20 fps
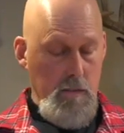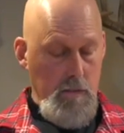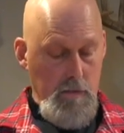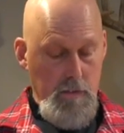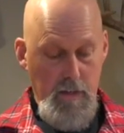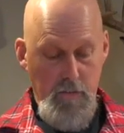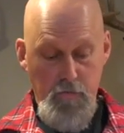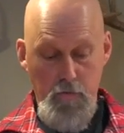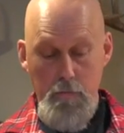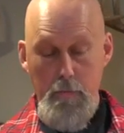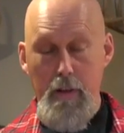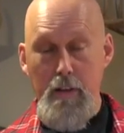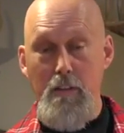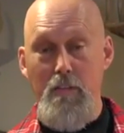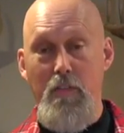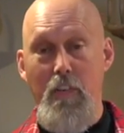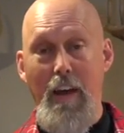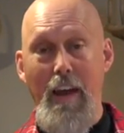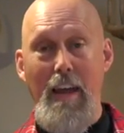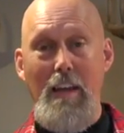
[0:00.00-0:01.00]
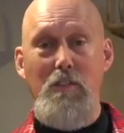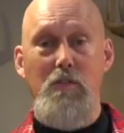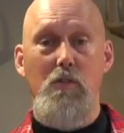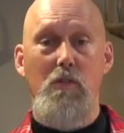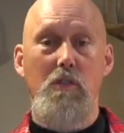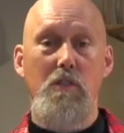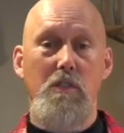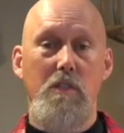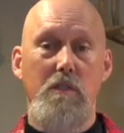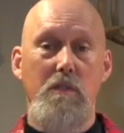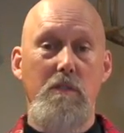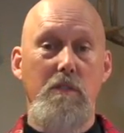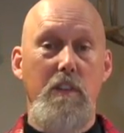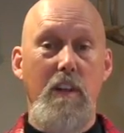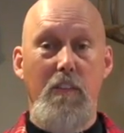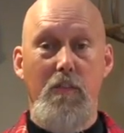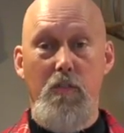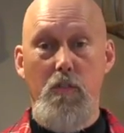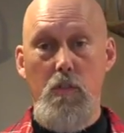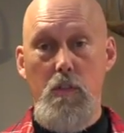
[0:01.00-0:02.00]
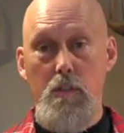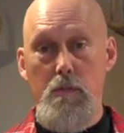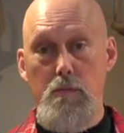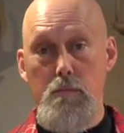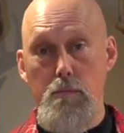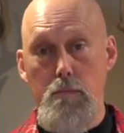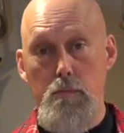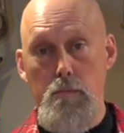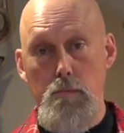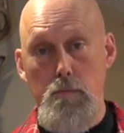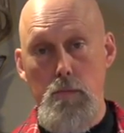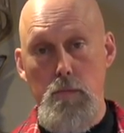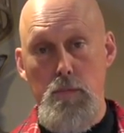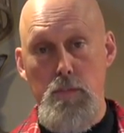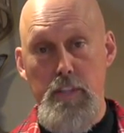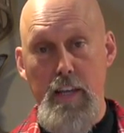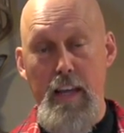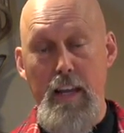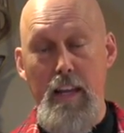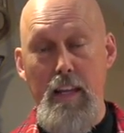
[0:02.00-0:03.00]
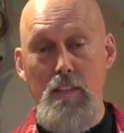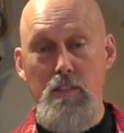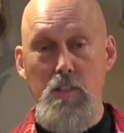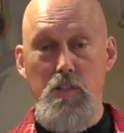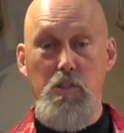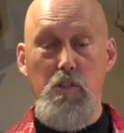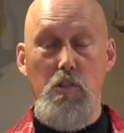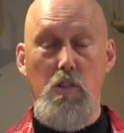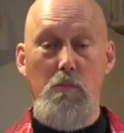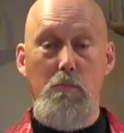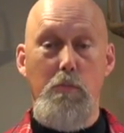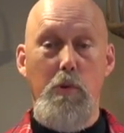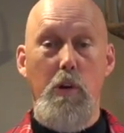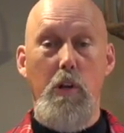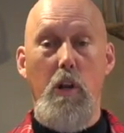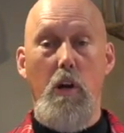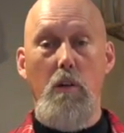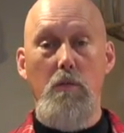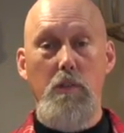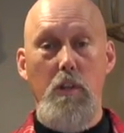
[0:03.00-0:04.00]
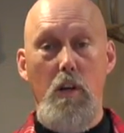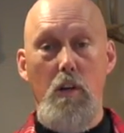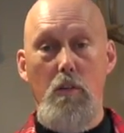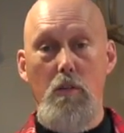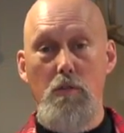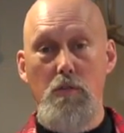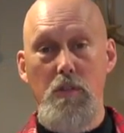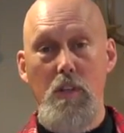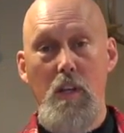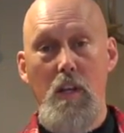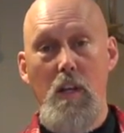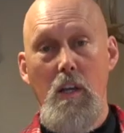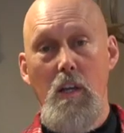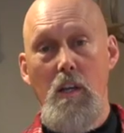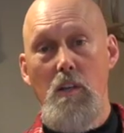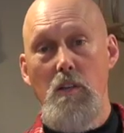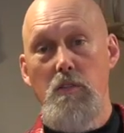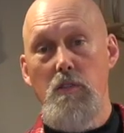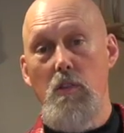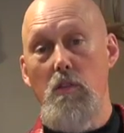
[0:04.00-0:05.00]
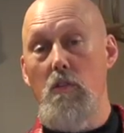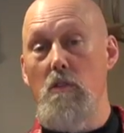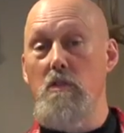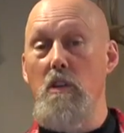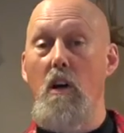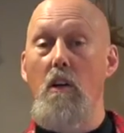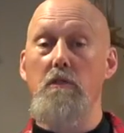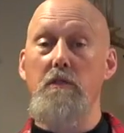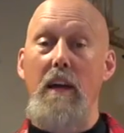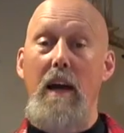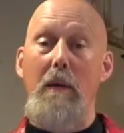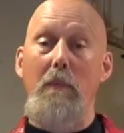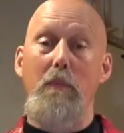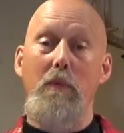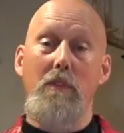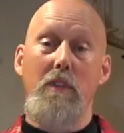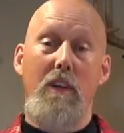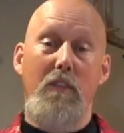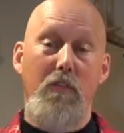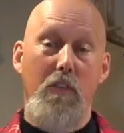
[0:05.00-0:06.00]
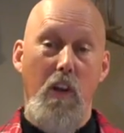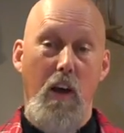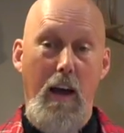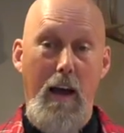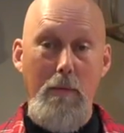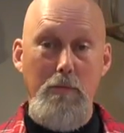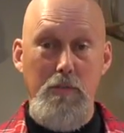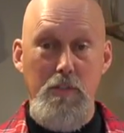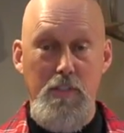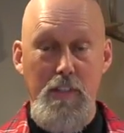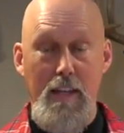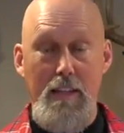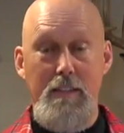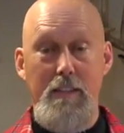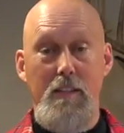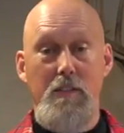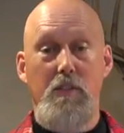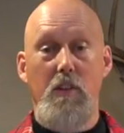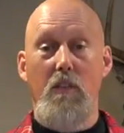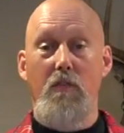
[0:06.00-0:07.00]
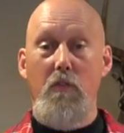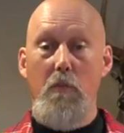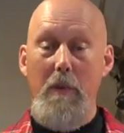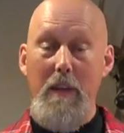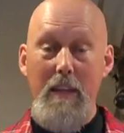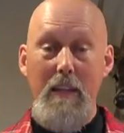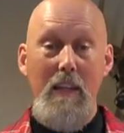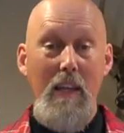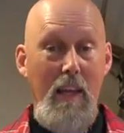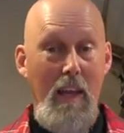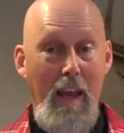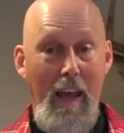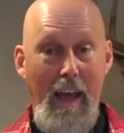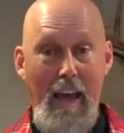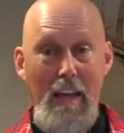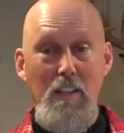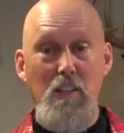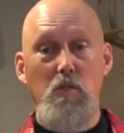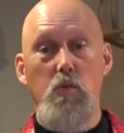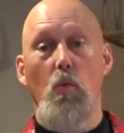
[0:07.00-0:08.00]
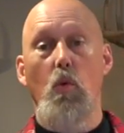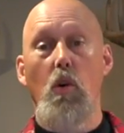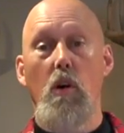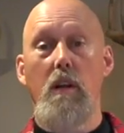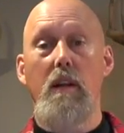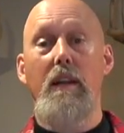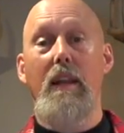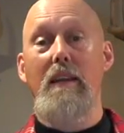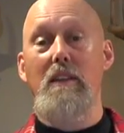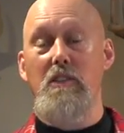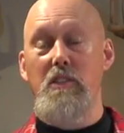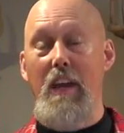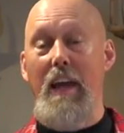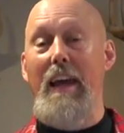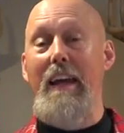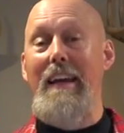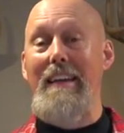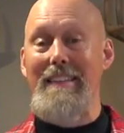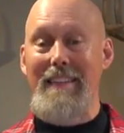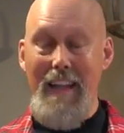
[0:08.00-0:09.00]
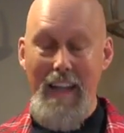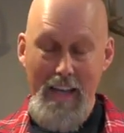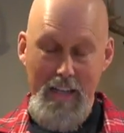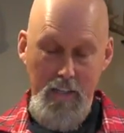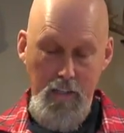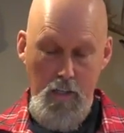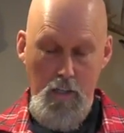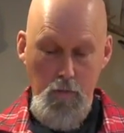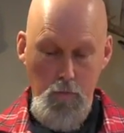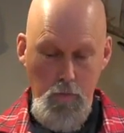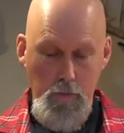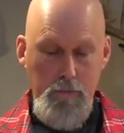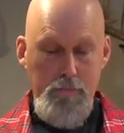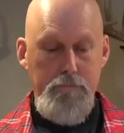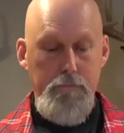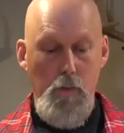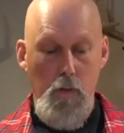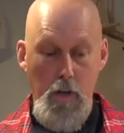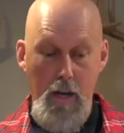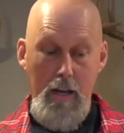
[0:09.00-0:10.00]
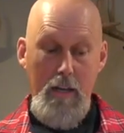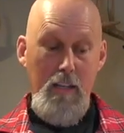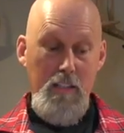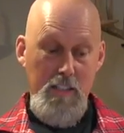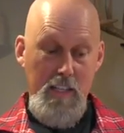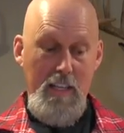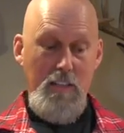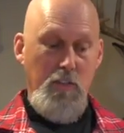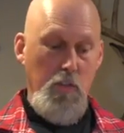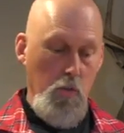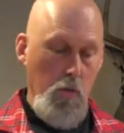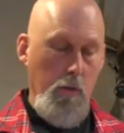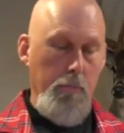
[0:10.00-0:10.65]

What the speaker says: different manufacturers, different settings that you can put on those. So there's all type of different options out there. So for me, I just wanted a jacket that I could hunt with. All right, let's get to